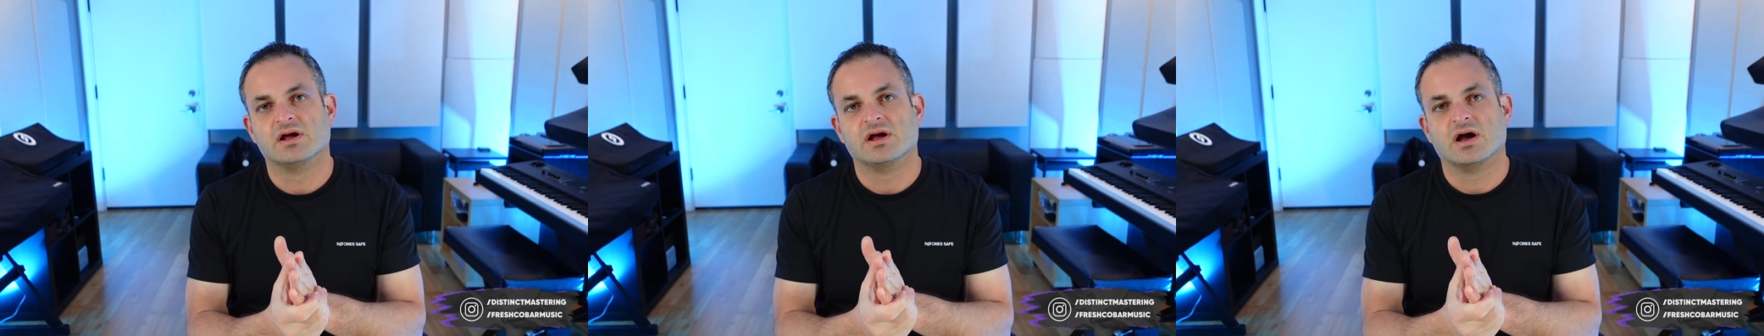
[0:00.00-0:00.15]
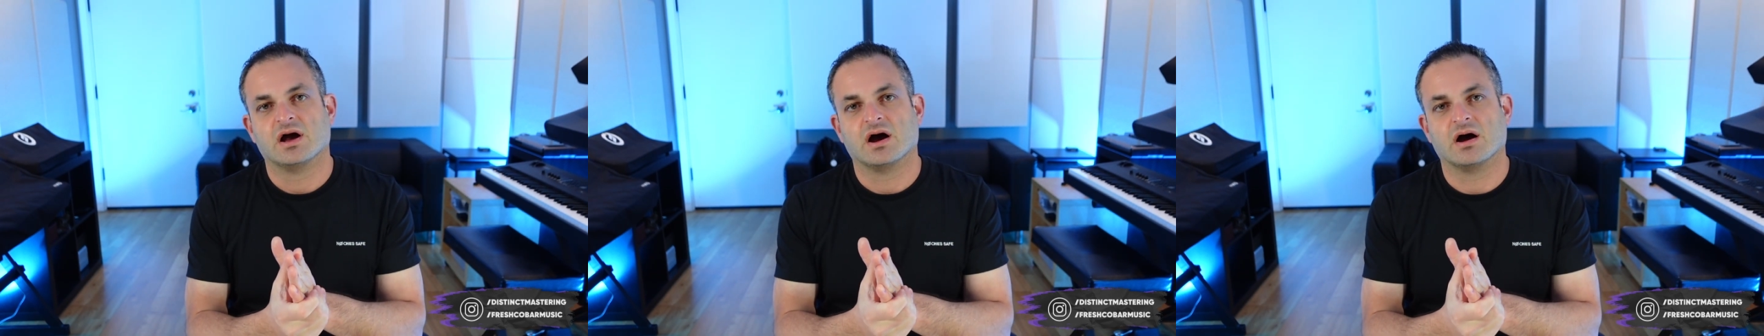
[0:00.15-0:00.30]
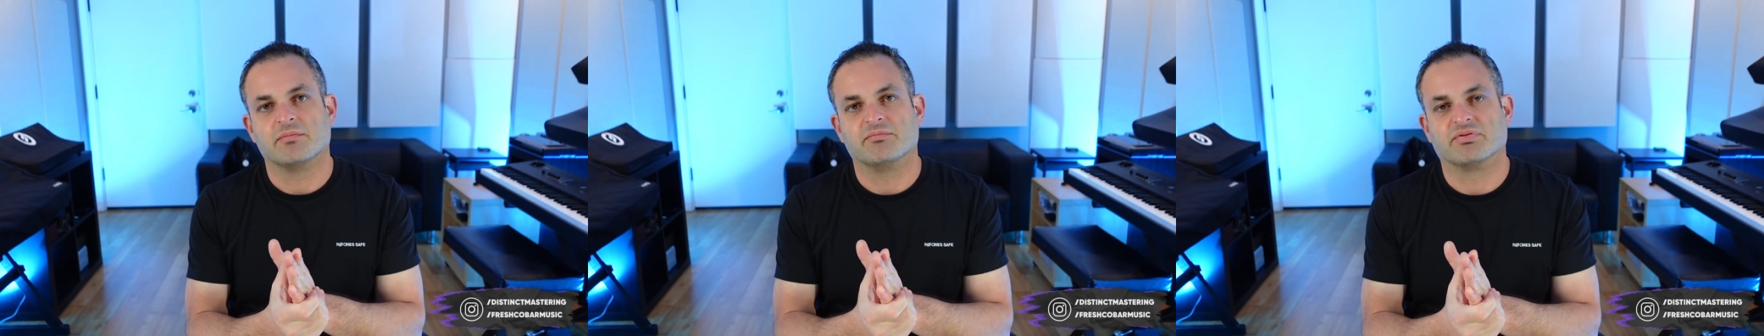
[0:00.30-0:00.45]

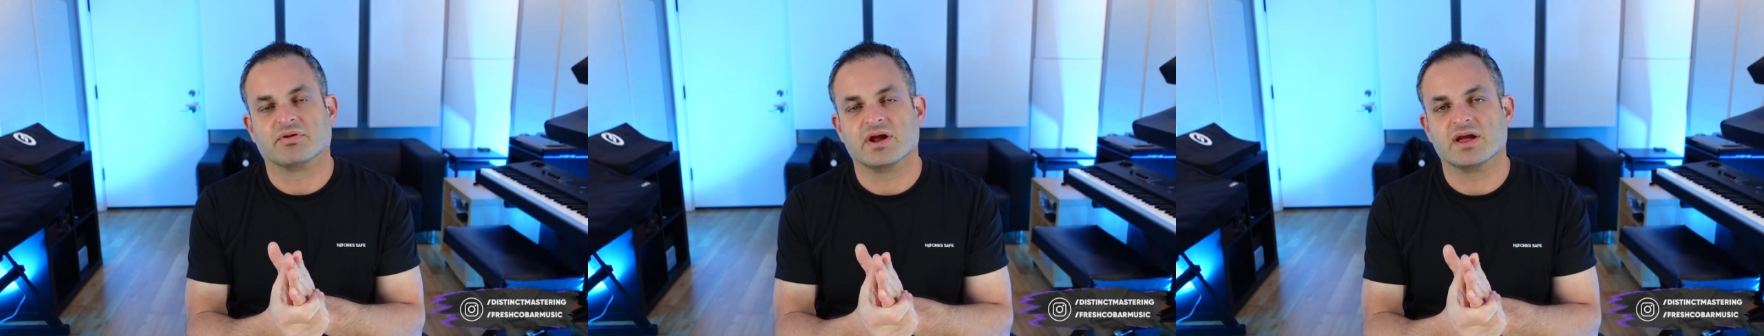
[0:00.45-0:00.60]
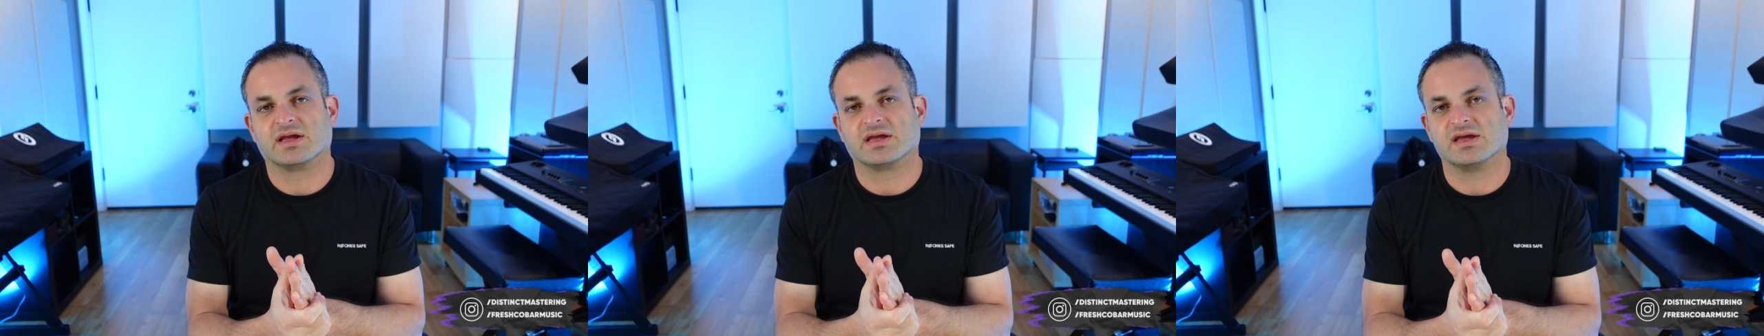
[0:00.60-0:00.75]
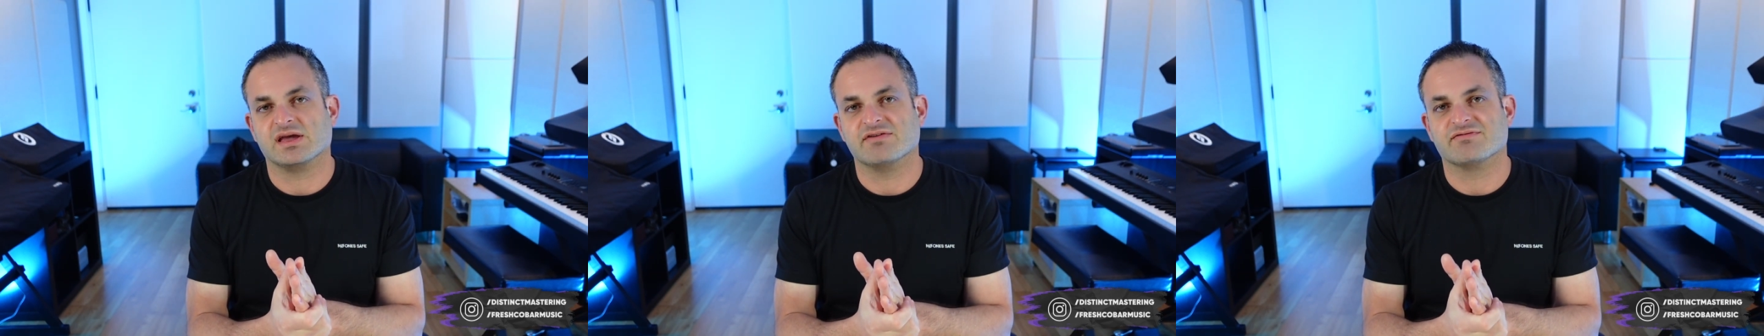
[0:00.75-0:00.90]
a
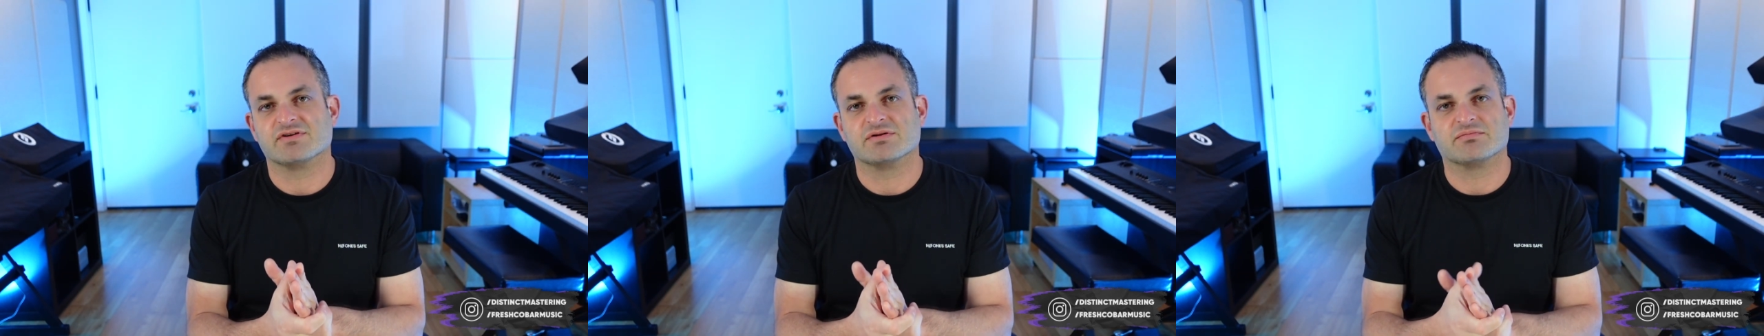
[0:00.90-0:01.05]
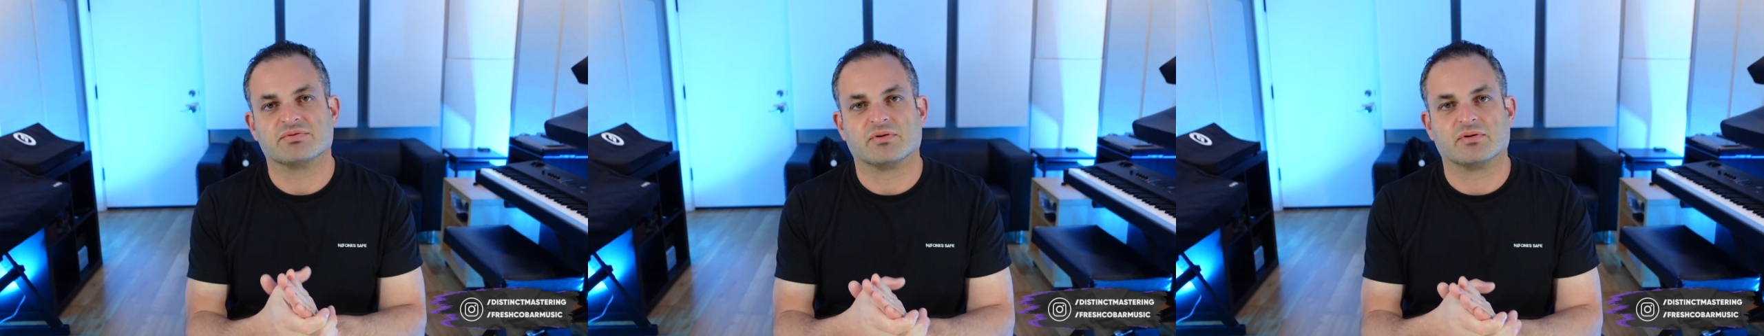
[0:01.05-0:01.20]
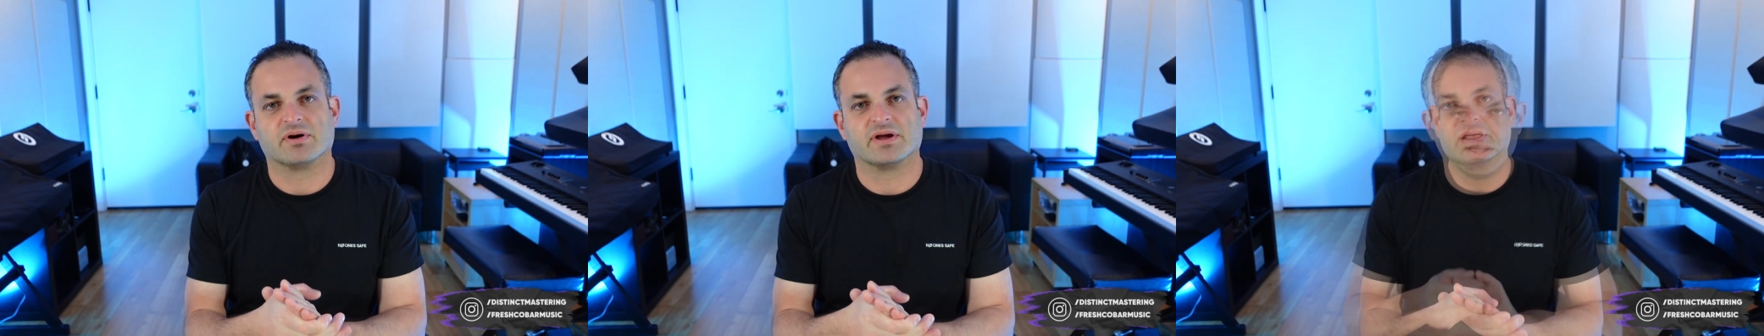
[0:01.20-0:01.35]
break-even
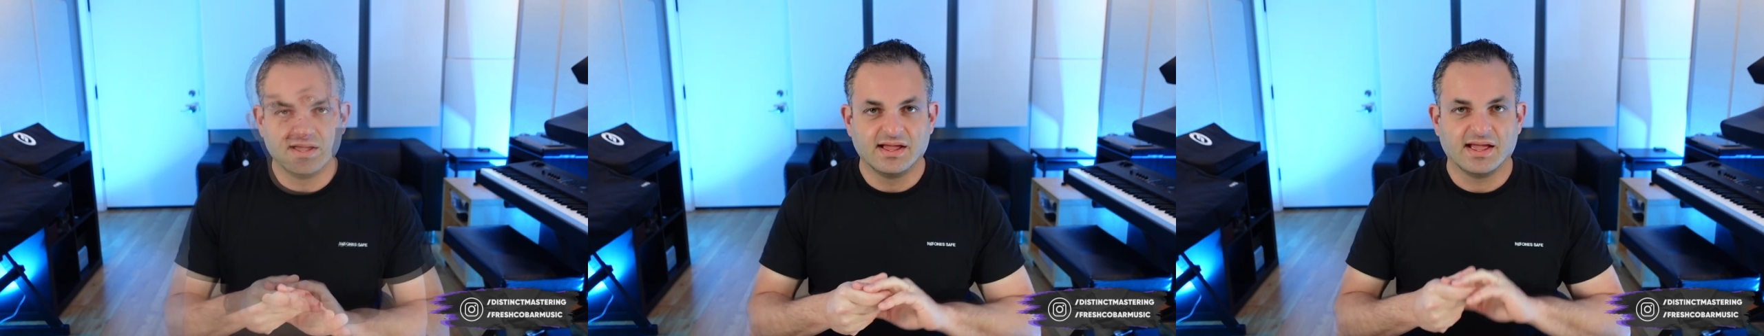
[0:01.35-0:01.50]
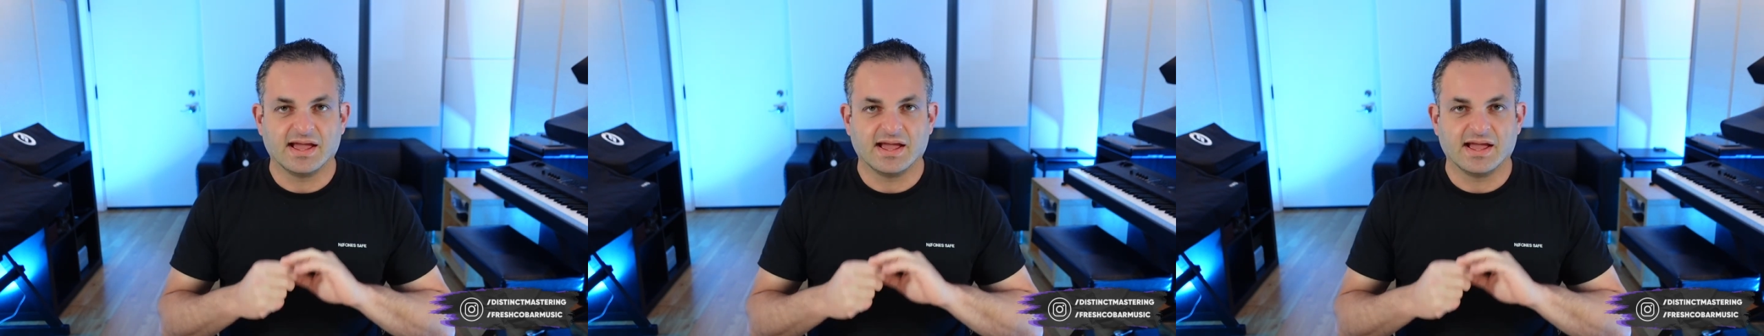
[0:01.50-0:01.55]
point.